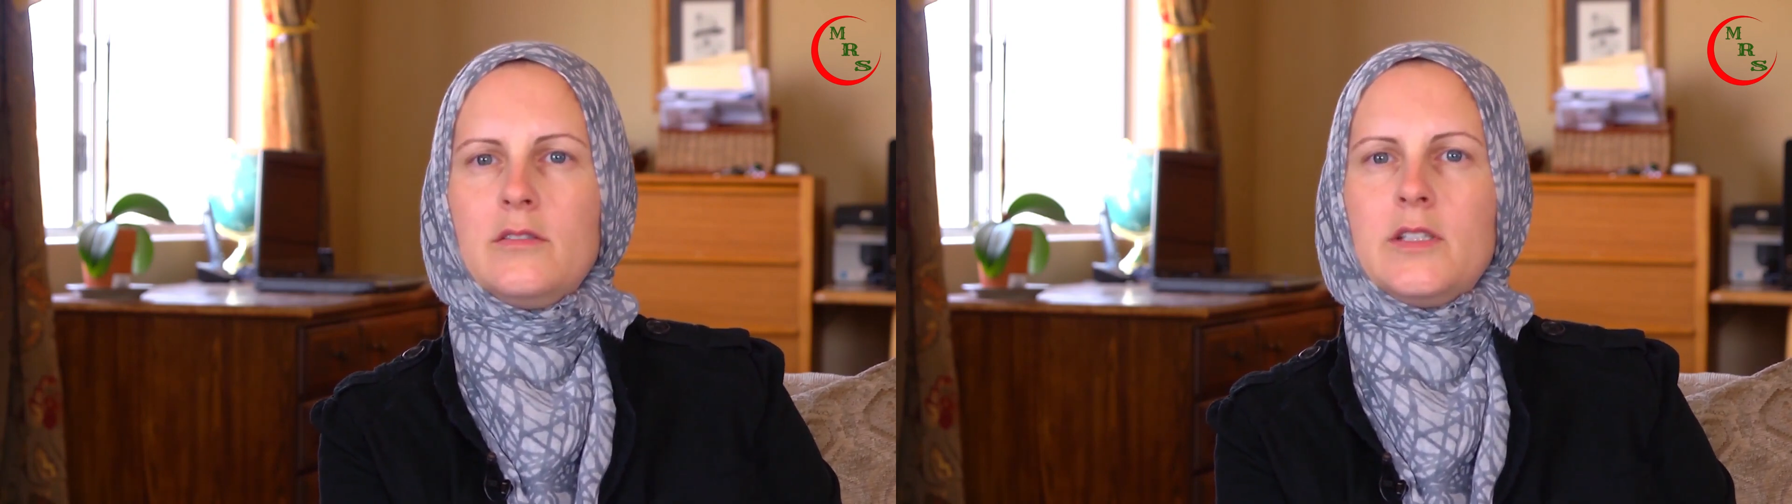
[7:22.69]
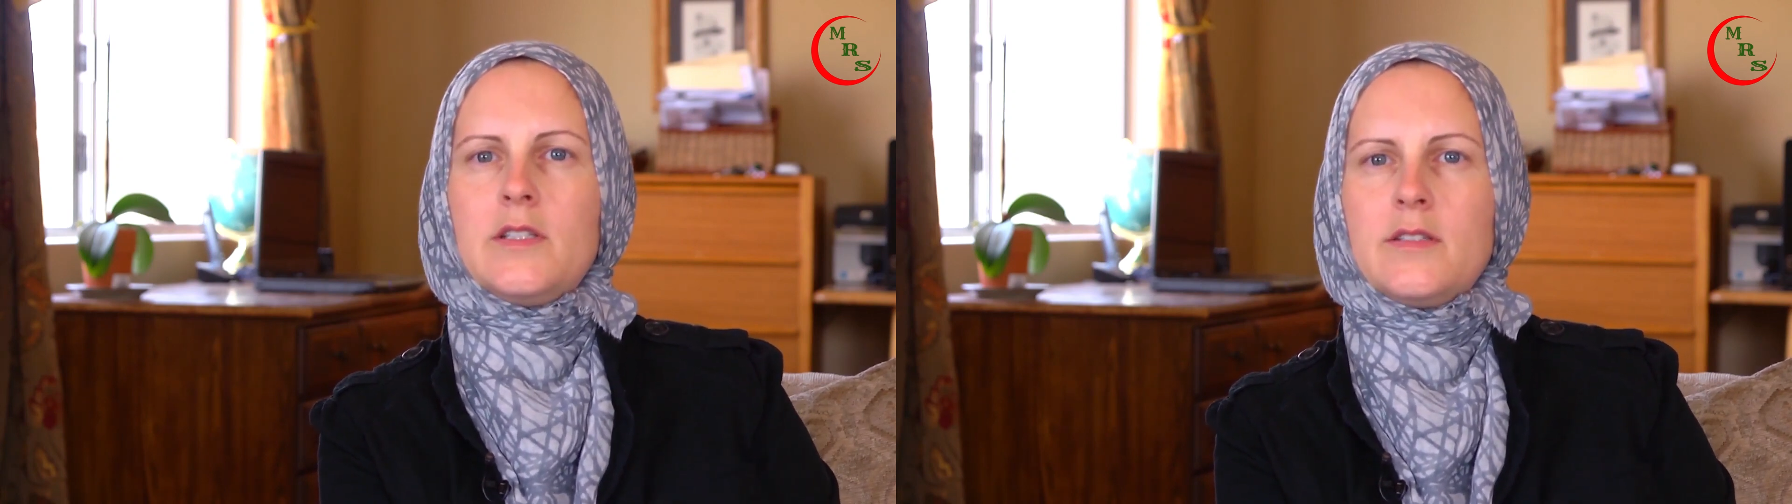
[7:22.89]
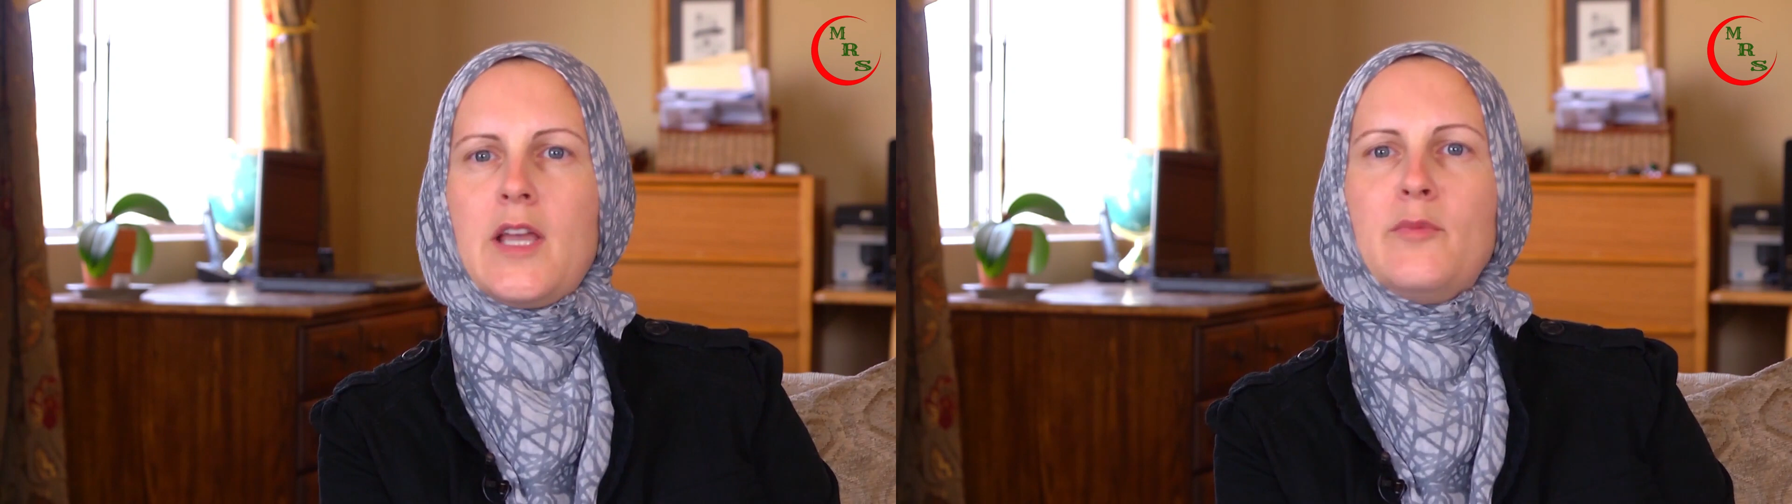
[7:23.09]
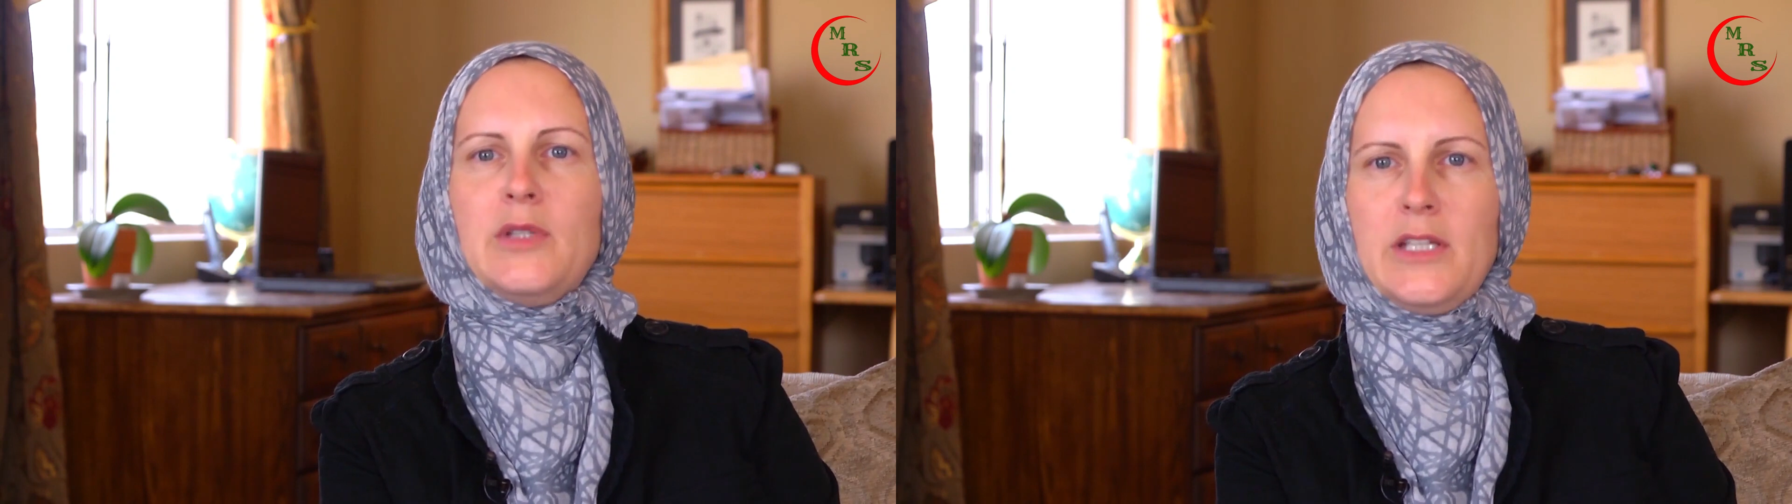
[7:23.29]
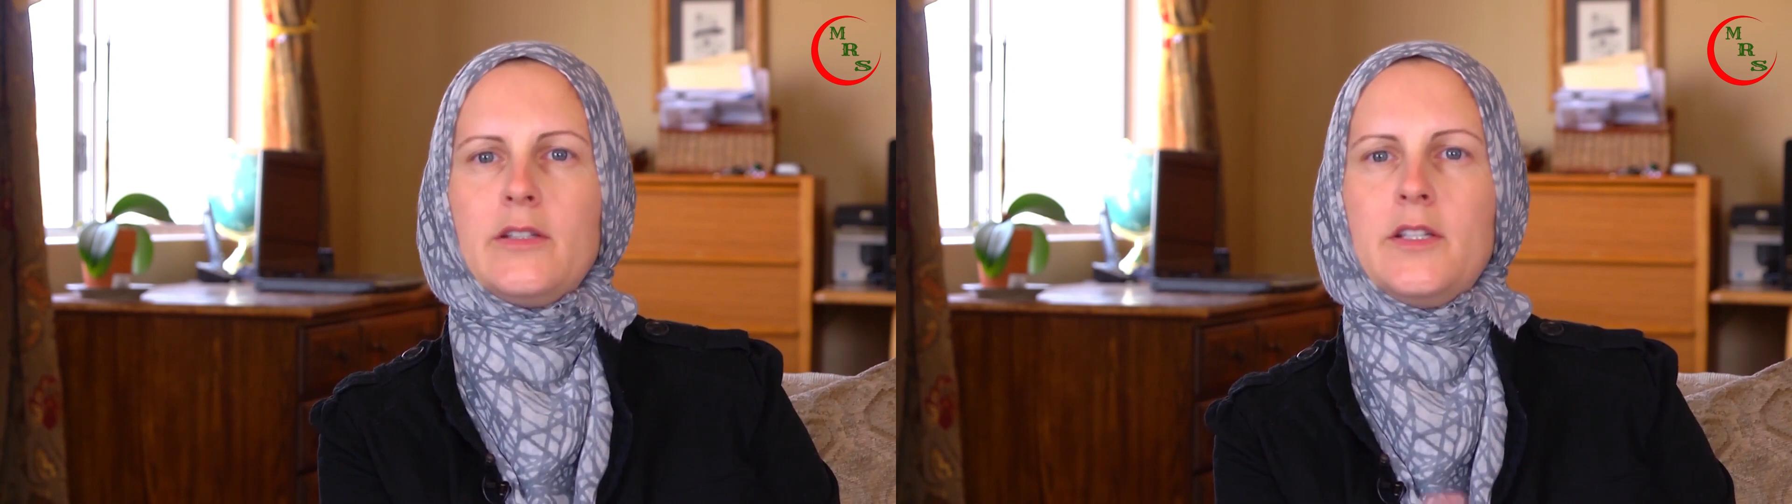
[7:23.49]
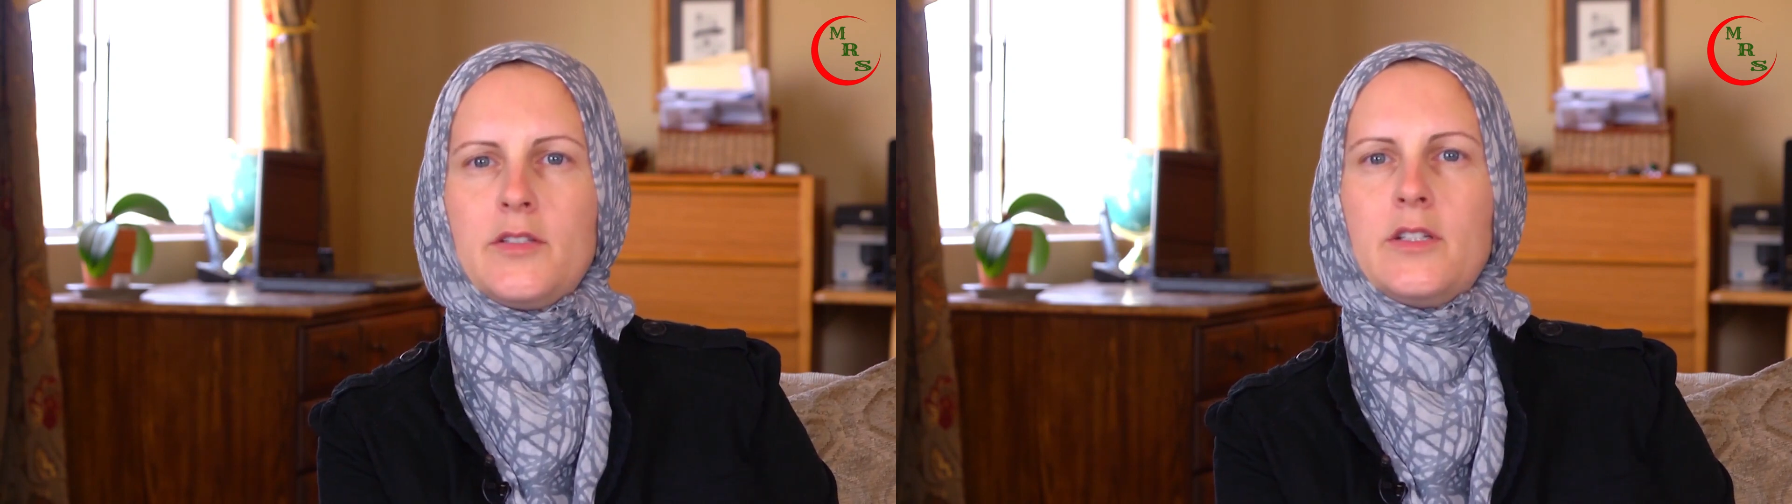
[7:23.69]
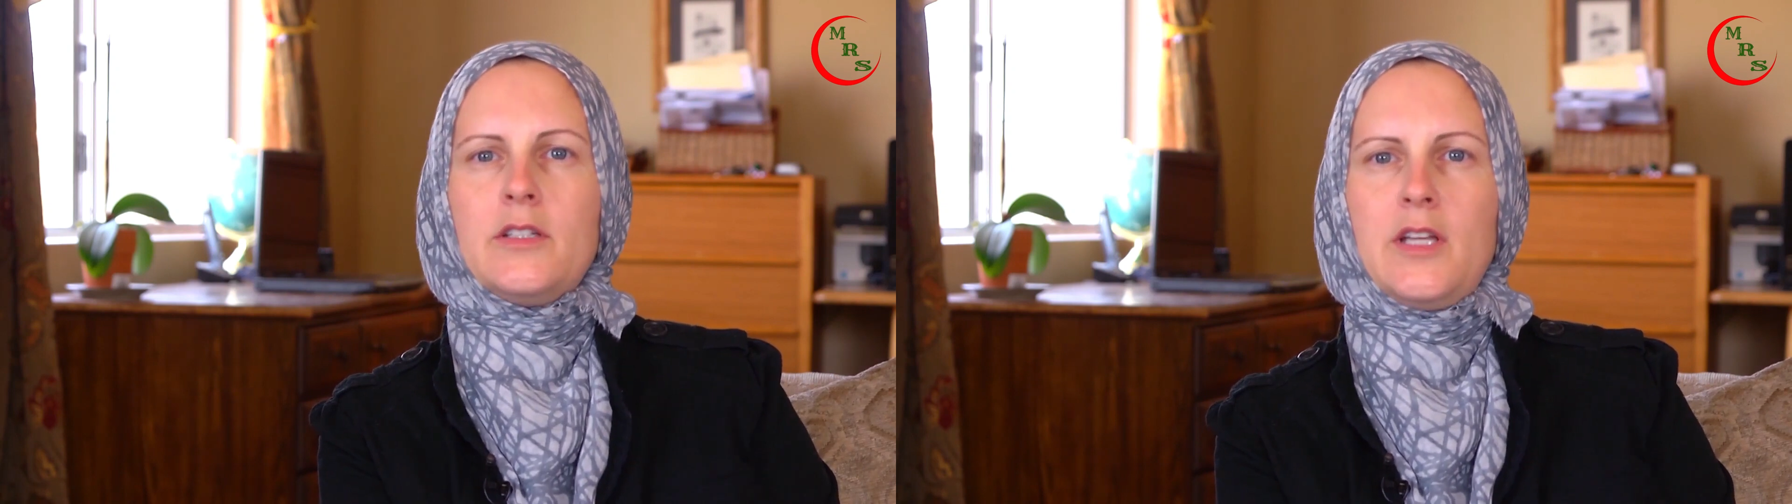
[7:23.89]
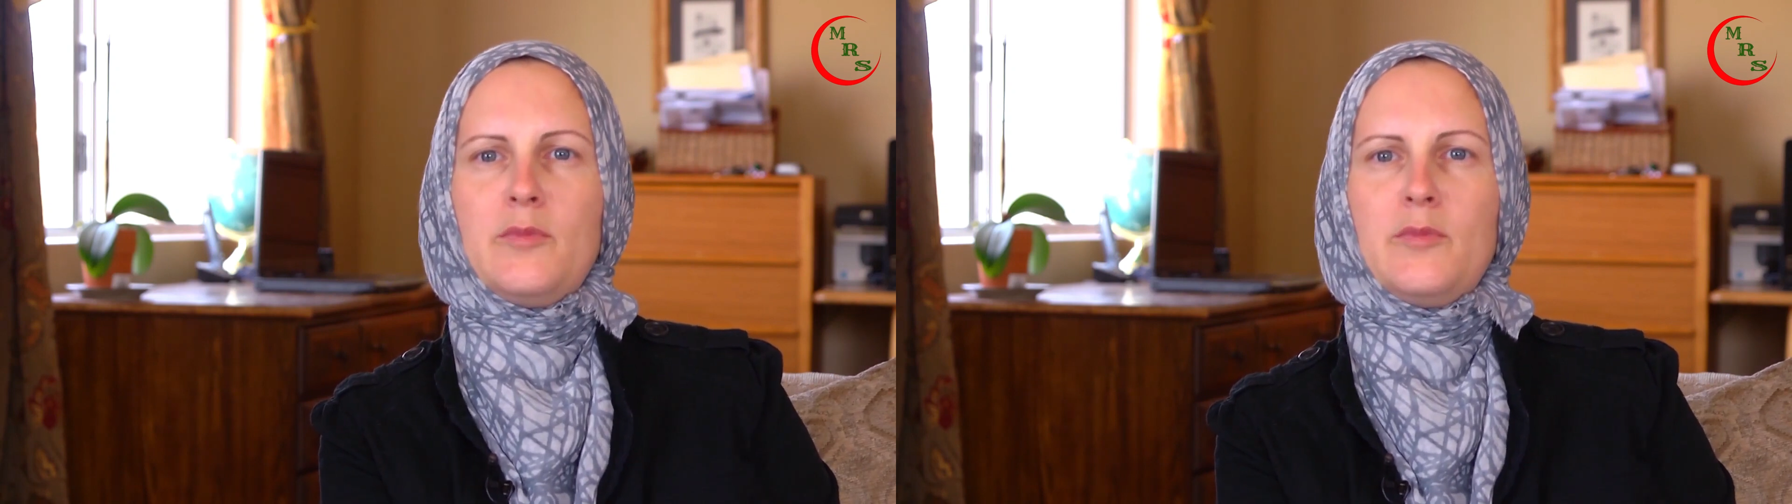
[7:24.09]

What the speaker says: This is gambling. He started